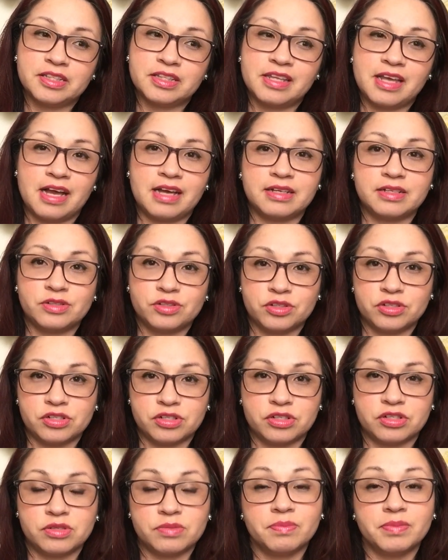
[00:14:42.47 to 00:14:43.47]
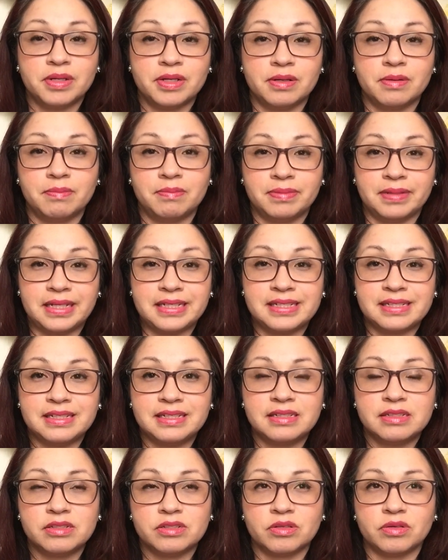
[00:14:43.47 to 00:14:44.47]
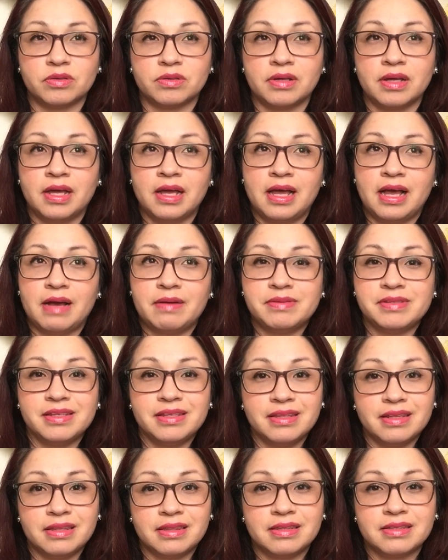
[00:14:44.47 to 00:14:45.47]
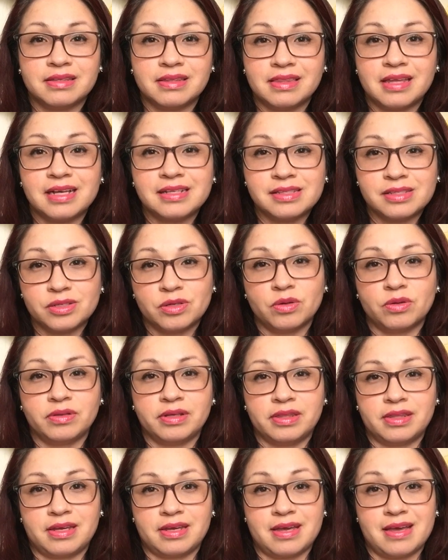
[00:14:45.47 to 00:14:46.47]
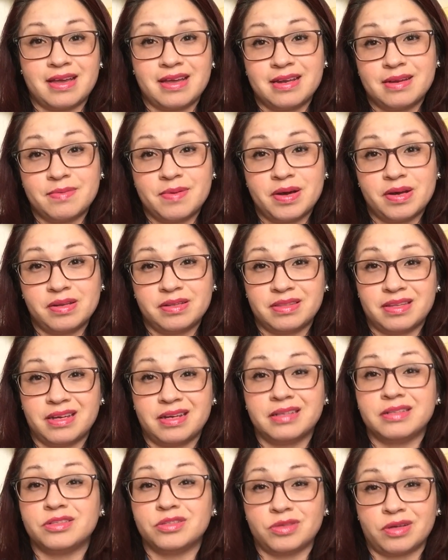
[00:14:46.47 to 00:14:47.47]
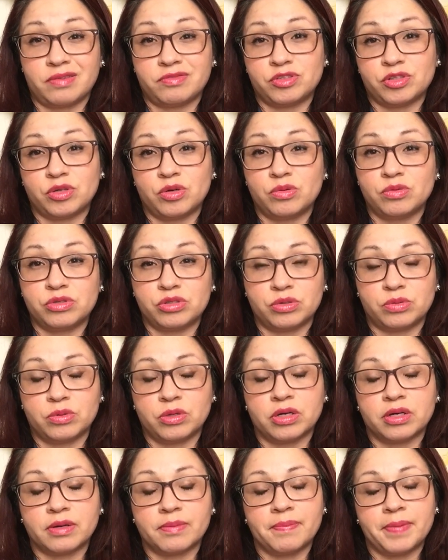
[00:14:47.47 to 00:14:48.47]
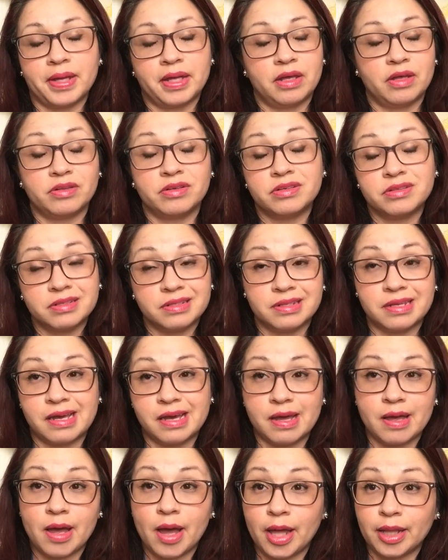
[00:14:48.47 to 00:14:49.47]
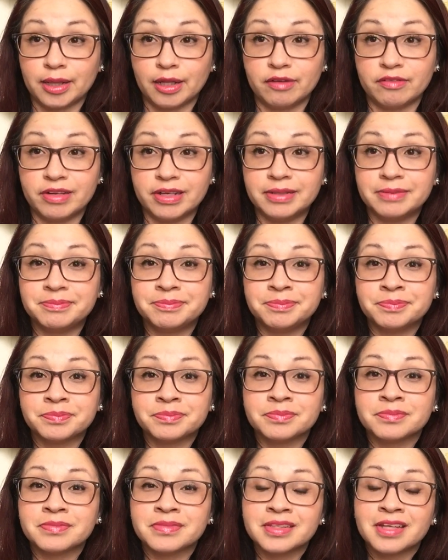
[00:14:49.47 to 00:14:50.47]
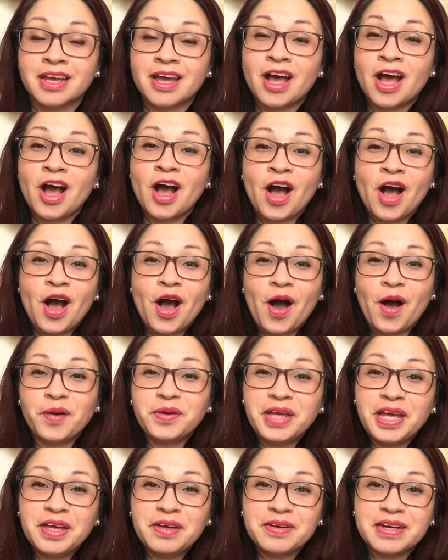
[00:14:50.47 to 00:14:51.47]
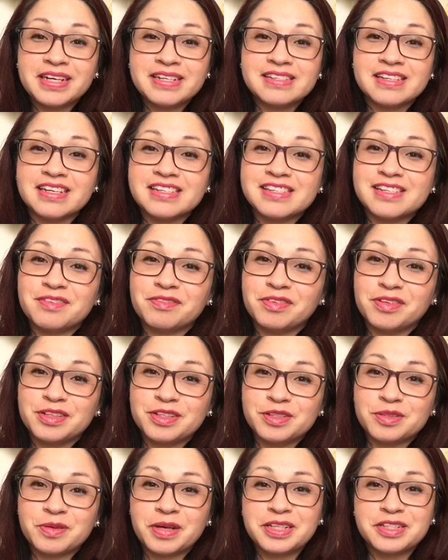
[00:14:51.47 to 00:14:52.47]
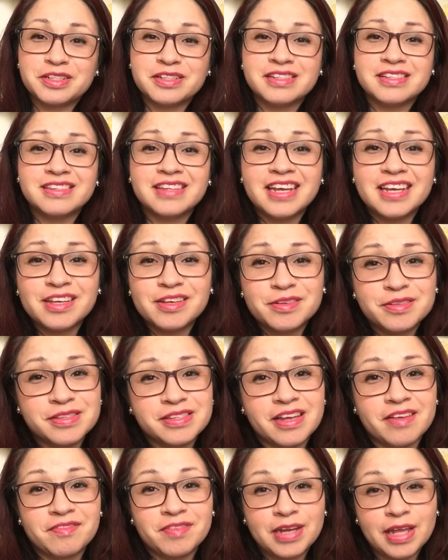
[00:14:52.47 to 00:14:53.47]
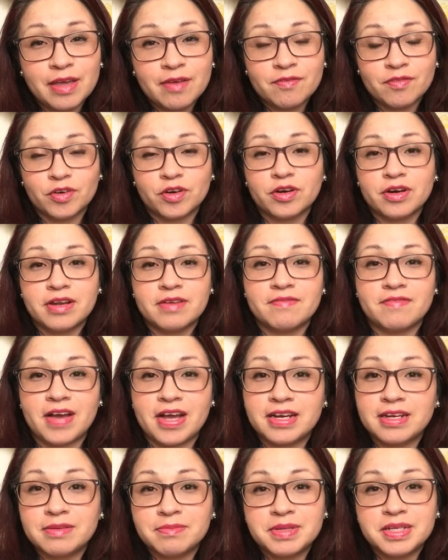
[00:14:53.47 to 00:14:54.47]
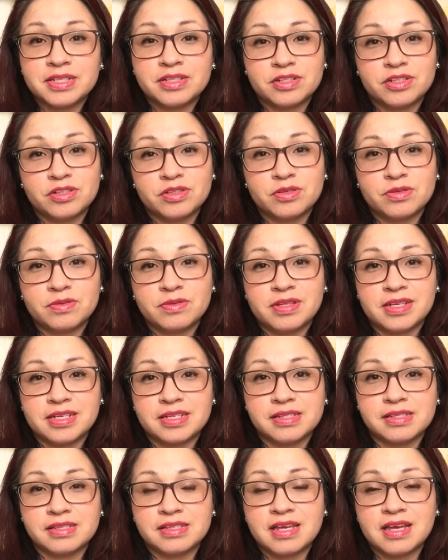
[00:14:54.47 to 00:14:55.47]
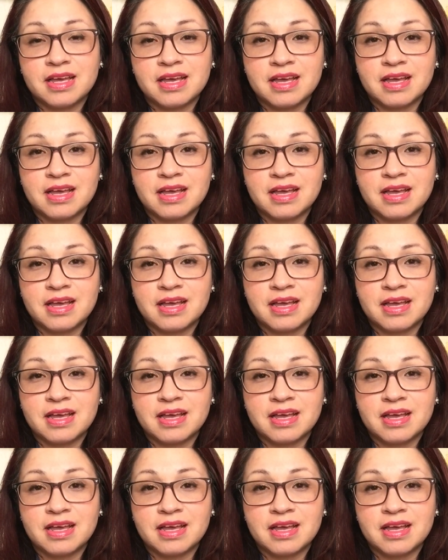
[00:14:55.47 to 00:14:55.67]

that has just been a blessing. So I think that's the only thing I hate about it, that I do have to go to work, but other than that, I love it. Okay, you guys, that's it for these questions. Thank you, Stephanie, for inviting me to do this